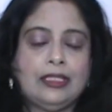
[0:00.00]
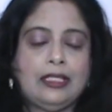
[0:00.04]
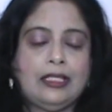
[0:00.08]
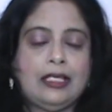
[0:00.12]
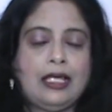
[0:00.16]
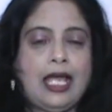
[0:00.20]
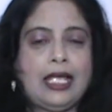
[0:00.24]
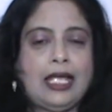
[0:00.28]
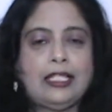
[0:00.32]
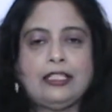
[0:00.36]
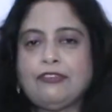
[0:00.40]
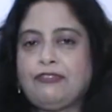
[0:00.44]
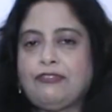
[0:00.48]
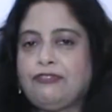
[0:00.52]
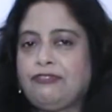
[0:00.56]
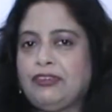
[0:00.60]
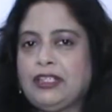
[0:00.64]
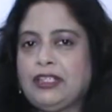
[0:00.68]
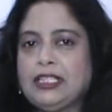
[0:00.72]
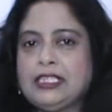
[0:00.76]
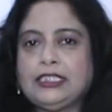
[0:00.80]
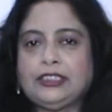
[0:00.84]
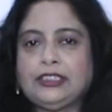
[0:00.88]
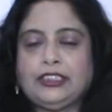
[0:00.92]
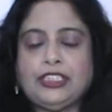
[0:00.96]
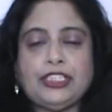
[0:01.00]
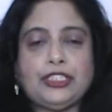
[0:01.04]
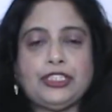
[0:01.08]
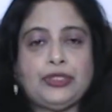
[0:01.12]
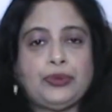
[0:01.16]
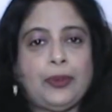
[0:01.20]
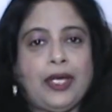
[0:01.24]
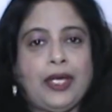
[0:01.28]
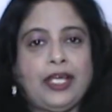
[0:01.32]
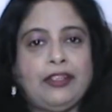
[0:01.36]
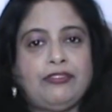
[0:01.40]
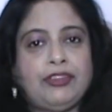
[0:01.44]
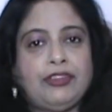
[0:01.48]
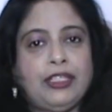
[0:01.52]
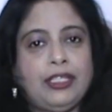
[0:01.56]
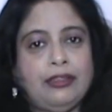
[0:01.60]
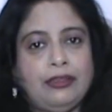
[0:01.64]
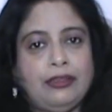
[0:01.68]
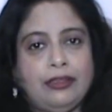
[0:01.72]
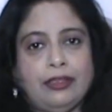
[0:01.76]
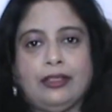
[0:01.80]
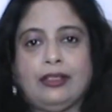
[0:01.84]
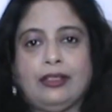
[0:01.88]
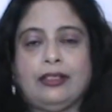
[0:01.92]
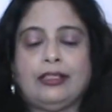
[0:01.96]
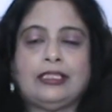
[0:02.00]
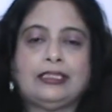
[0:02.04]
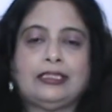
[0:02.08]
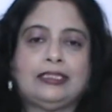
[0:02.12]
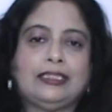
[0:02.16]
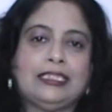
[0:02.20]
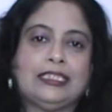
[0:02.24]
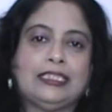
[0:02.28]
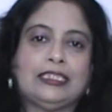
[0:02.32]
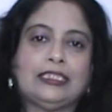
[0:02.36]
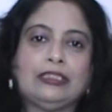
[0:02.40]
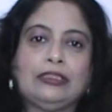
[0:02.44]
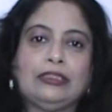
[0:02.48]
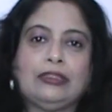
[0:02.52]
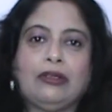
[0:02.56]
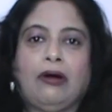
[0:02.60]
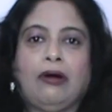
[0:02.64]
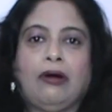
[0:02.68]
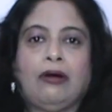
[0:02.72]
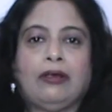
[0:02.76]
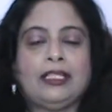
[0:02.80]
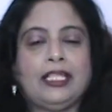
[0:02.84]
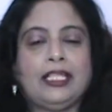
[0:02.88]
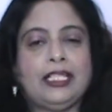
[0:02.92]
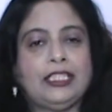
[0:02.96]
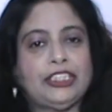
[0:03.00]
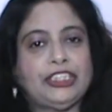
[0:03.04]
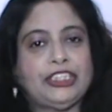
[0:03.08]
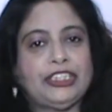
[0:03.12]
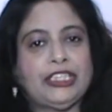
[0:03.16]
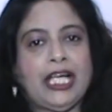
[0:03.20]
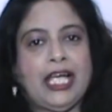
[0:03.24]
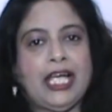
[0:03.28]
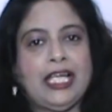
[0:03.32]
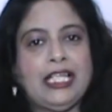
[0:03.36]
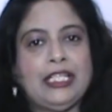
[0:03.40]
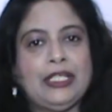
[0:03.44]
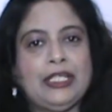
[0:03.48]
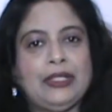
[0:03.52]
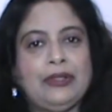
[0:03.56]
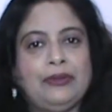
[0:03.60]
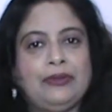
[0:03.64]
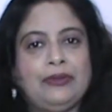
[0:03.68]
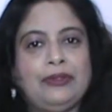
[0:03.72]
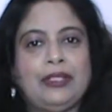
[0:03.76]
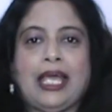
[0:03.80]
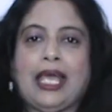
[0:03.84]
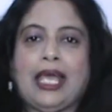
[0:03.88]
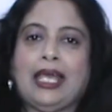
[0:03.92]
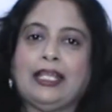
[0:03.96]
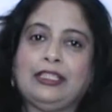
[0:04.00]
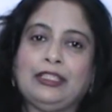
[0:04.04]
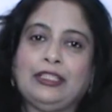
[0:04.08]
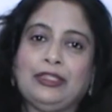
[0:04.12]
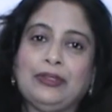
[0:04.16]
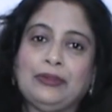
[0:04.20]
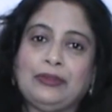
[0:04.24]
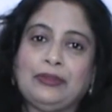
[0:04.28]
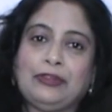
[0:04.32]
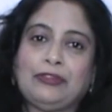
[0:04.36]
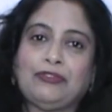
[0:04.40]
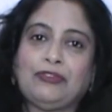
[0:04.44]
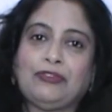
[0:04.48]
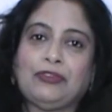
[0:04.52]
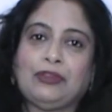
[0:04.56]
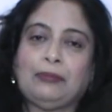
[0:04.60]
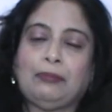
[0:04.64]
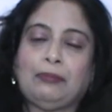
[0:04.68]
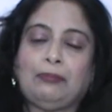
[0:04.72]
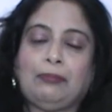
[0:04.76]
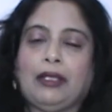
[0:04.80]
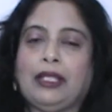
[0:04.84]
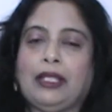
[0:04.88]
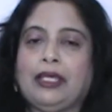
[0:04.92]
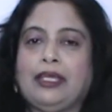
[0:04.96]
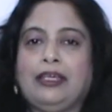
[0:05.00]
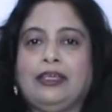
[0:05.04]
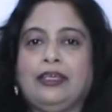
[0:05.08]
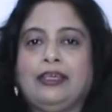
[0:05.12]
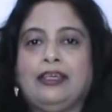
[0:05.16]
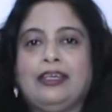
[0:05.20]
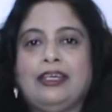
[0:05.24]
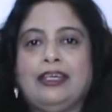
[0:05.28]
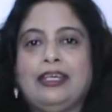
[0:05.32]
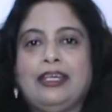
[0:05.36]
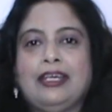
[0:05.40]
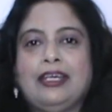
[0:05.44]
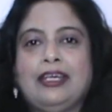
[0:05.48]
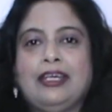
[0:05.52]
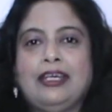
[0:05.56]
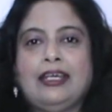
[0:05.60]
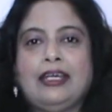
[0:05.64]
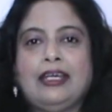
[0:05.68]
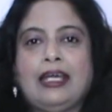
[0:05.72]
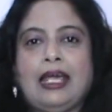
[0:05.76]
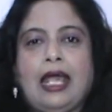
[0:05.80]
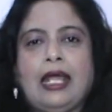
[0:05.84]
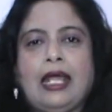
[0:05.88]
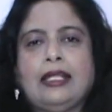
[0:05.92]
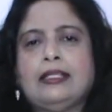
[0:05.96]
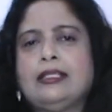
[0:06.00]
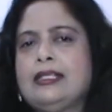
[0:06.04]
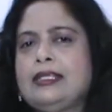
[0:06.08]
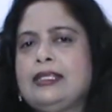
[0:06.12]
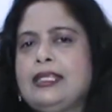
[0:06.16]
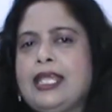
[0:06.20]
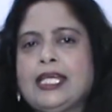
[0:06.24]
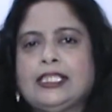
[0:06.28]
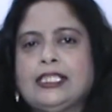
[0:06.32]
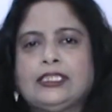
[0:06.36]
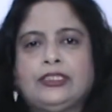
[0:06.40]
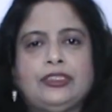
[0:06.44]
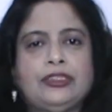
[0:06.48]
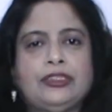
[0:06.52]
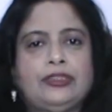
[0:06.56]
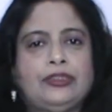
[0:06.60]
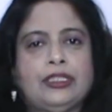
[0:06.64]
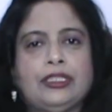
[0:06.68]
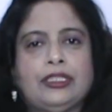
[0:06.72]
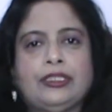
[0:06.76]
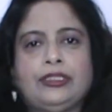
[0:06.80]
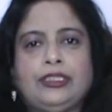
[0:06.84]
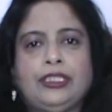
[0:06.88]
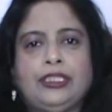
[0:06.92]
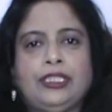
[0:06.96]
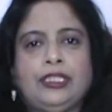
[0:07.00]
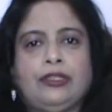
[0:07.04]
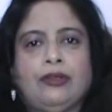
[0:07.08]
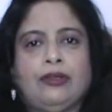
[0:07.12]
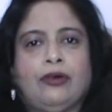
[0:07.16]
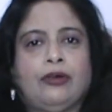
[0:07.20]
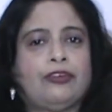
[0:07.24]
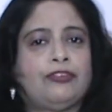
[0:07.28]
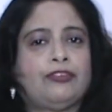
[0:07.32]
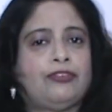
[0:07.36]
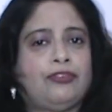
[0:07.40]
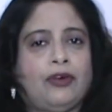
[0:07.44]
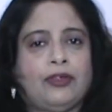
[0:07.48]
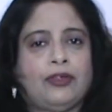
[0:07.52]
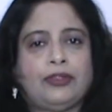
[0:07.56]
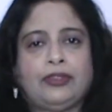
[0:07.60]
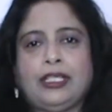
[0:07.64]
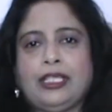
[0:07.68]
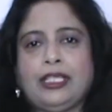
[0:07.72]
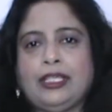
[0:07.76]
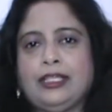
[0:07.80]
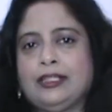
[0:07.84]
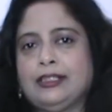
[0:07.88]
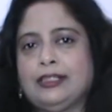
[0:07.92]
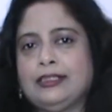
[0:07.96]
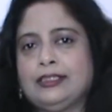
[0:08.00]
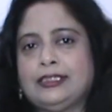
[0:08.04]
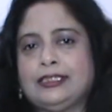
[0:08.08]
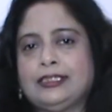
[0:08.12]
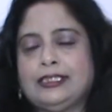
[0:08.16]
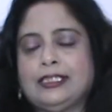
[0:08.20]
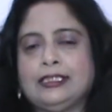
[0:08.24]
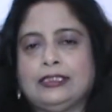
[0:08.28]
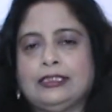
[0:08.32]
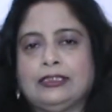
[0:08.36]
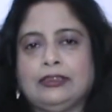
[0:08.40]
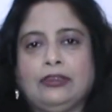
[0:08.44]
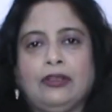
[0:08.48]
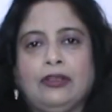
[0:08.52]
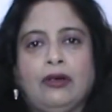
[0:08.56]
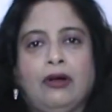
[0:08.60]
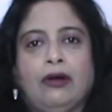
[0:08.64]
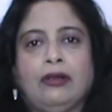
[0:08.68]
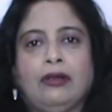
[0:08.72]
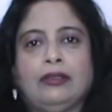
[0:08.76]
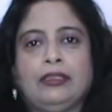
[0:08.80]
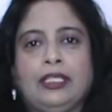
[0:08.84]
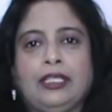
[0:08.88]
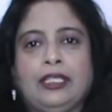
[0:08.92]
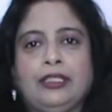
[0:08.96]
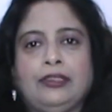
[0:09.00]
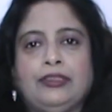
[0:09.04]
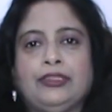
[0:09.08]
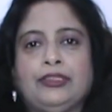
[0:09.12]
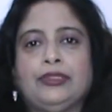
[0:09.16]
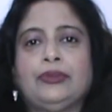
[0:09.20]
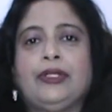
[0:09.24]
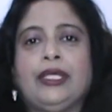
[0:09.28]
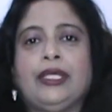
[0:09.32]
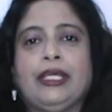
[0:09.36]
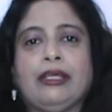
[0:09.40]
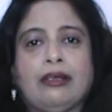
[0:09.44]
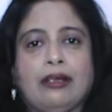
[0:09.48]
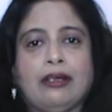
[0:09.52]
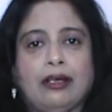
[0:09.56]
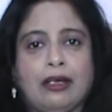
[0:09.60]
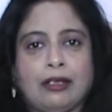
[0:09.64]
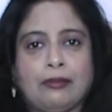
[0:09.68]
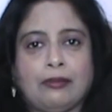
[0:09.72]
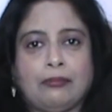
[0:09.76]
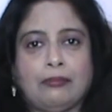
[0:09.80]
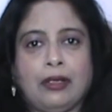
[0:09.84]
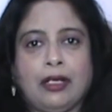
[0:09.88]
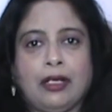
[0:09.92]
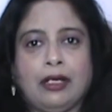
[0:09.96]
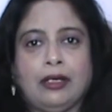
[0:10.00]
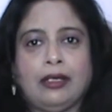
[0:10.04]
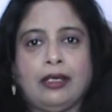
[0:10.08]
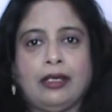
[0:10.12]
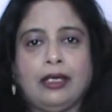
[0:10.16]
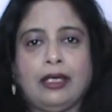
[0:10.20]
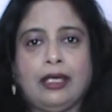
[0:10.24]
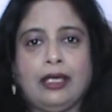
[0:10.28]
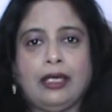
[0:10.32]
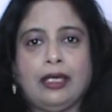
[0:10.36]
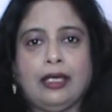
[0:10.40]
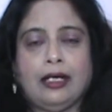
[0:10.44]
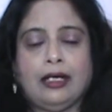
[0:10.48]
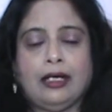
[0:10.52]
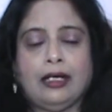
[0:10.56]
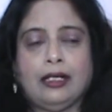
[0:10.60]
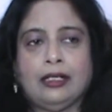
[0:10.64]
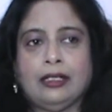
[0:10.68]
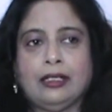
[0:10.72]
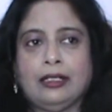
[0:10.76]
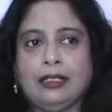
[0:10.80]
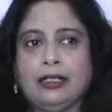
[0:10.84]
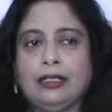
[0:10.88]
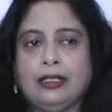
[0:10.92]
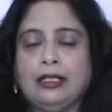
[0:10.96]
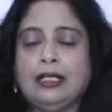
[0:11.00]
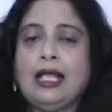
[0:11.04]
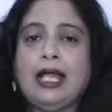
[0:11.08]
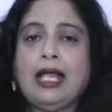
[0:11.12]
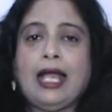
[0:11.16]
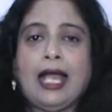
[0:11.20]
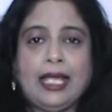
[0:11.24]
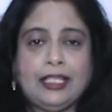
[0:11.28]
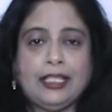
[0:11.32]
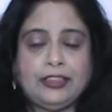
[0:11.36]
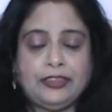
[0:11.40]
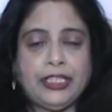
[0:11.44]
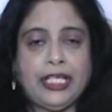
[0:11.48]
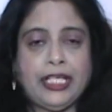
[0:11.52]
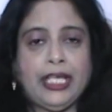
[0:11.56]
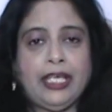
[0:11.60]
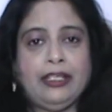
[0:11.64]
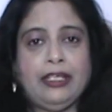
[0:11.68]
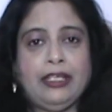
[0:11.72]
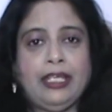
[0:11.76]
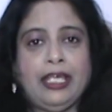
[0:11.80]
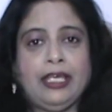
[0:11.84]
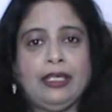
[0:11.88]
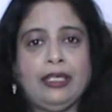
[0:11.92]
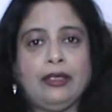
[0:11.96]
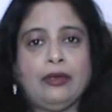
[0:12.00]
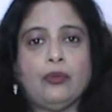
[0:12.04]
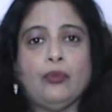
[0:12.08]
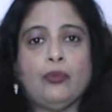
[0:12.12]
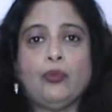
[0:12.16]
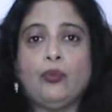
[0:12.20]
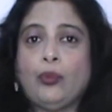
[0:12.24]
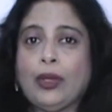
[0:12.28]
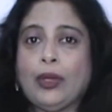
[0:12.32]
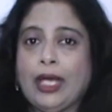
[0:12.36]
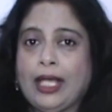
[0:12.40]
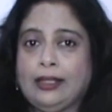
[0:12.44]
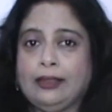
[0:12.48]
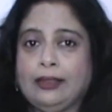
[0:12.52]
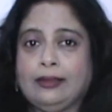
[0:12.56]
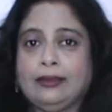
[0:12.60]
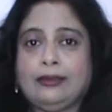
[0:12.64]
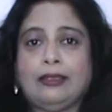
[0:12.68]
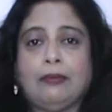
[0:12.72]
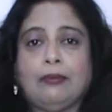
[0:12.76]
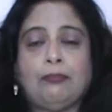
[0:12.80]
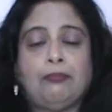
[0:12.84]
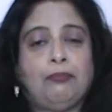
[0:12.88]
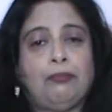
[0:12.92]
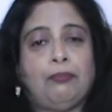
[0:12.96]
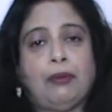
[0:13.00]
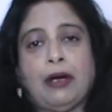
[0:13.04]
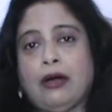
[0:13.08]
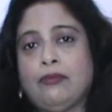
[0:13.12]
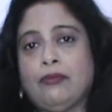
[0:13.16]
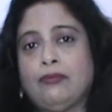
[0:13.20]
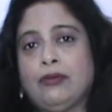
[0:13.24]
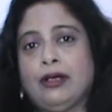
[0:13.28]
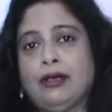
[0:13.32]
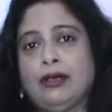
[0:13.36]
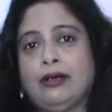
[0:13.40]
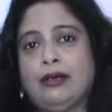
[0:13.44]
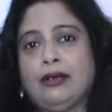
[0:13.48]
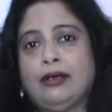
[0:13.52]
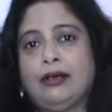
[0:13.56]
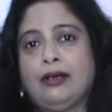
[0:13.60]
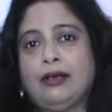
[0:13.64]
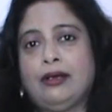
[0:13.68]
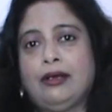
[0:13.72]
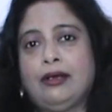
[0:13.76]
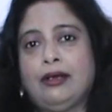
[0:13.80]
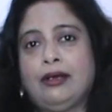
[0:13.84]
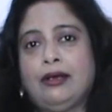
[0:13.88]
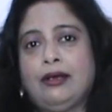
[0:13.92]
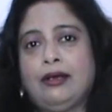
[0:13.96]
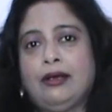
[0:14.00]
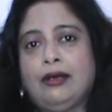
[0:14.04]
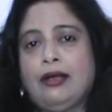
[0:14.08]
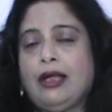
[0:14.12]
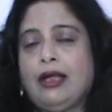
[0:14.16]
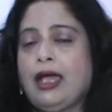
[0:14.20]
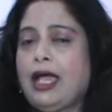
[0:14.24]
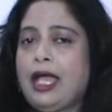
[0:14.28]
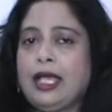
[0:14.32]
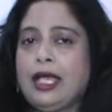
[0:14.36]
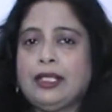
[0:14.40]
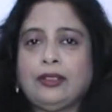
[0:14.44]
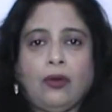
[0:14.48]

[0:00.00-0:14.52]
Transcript: And the first 20 years is gone in childhood and youthful play. And the next 30 or 40 years is gone in doing karma, attaining wealth, power, and